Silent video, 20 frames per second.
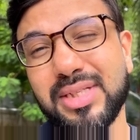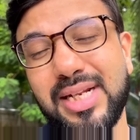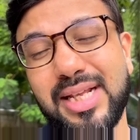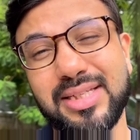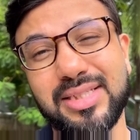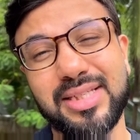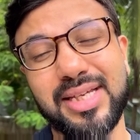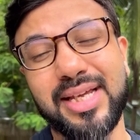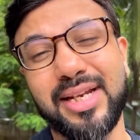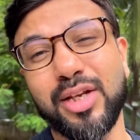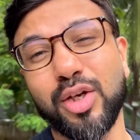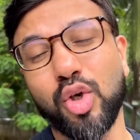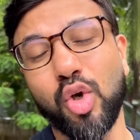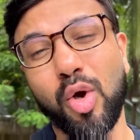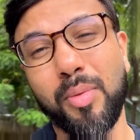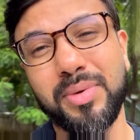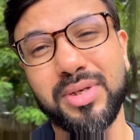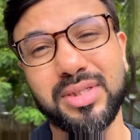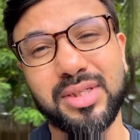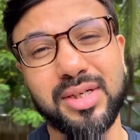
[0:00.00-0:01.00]
Let's say in
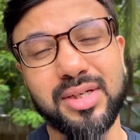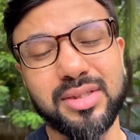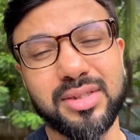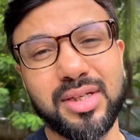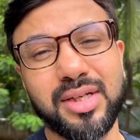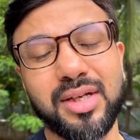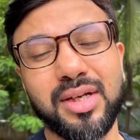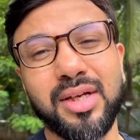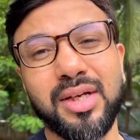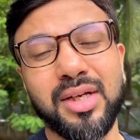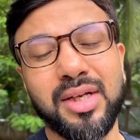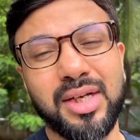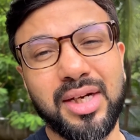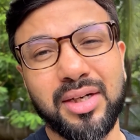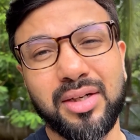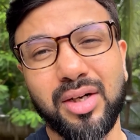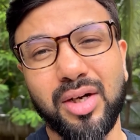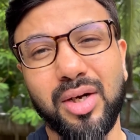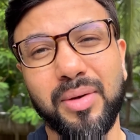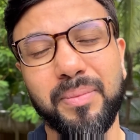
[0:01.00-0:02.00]
economics there is a
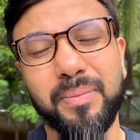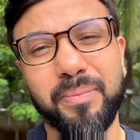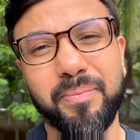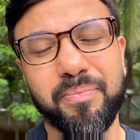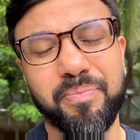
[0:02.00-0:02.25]
term